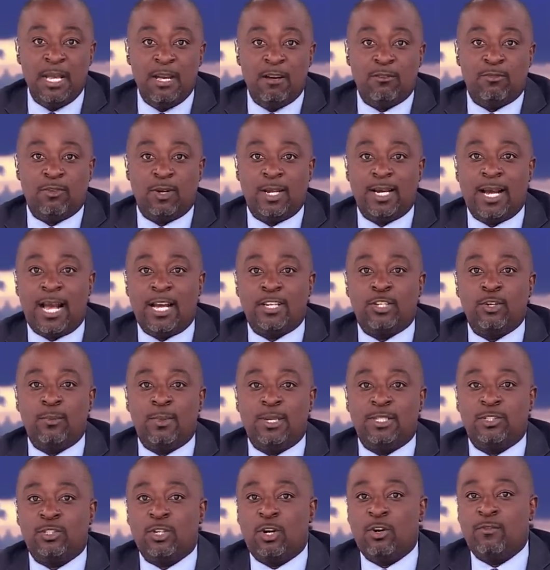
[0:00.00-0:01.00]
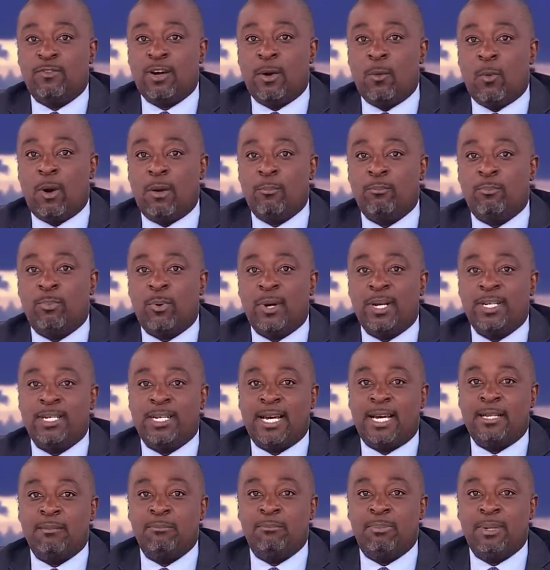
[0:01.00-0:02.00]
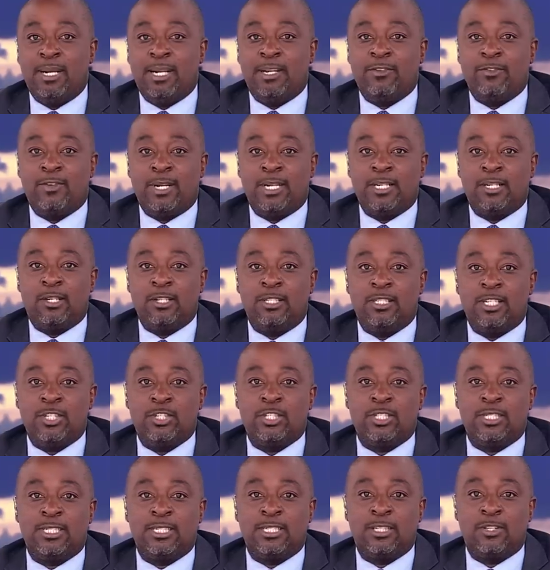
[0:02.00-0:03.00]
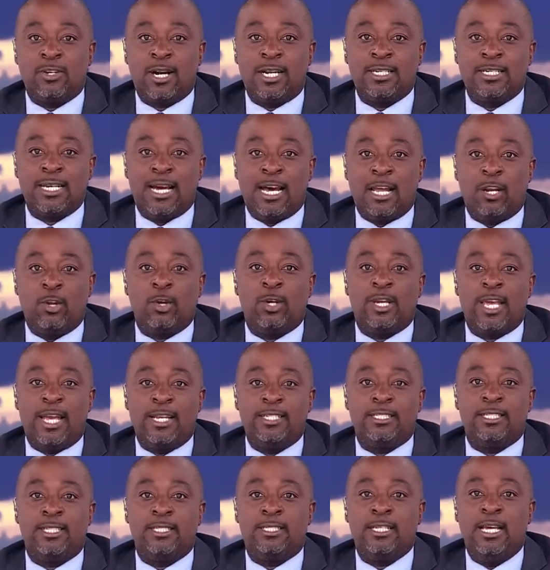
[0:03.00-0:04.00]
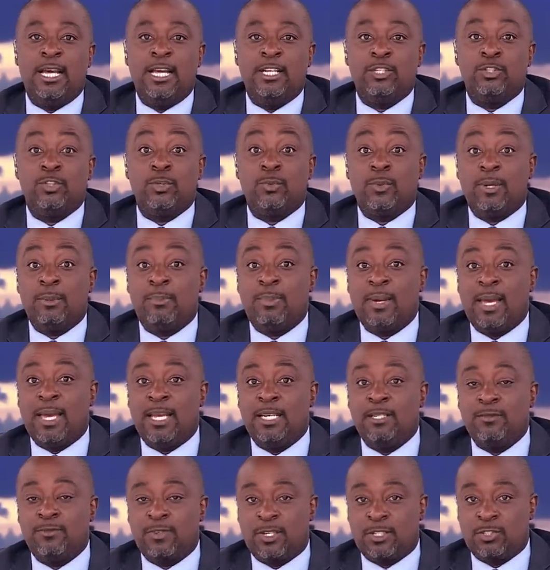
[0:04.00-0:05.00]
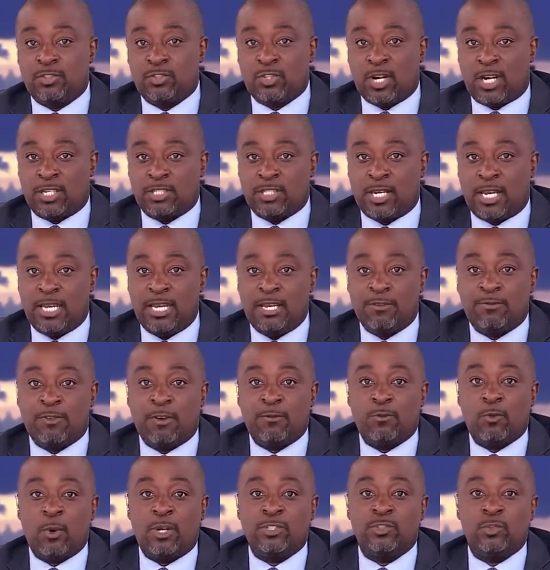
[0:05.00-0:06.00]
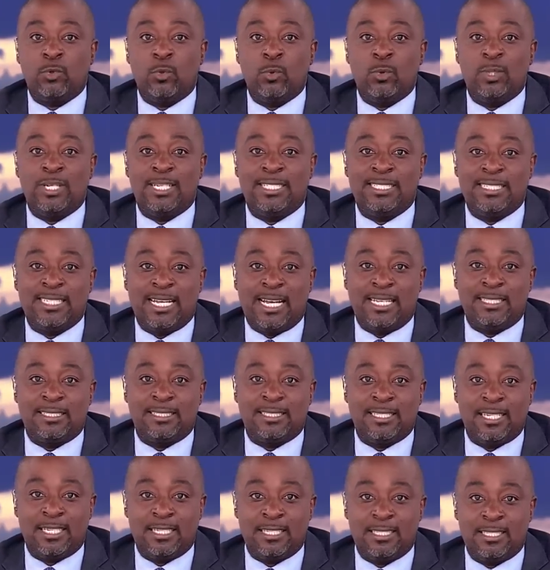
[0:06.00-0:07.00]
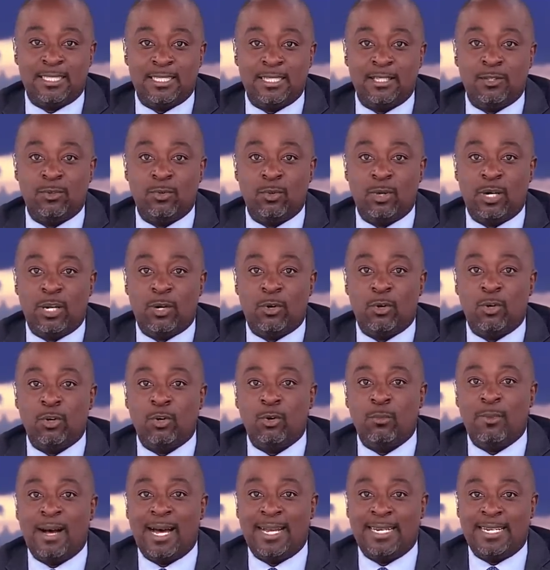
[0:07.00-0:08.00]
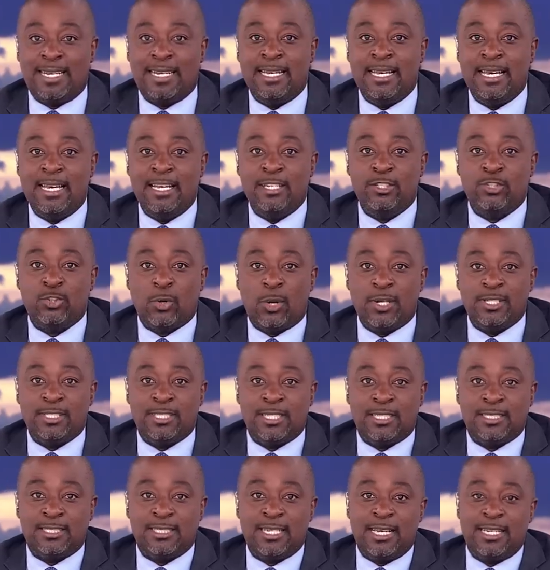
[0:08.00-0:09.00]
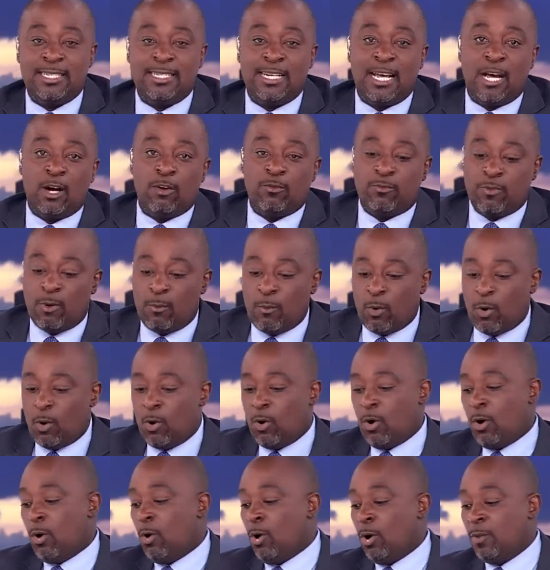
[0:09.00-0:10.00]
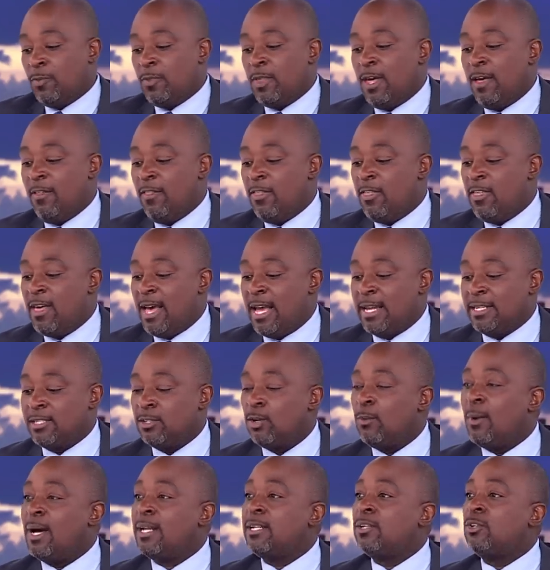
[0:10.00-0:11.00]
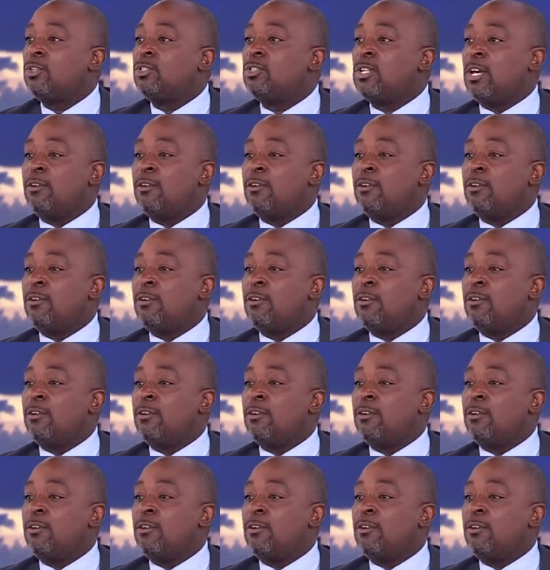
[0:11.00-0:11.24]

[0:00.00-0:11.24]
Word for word: following arguments over a 1.9 billion rand conditional grant allocated to repair infrastructure. EFF KwaZulu-Natal Secretary Nkululeko Ngubane joins us now for more on that. Ngubane, good to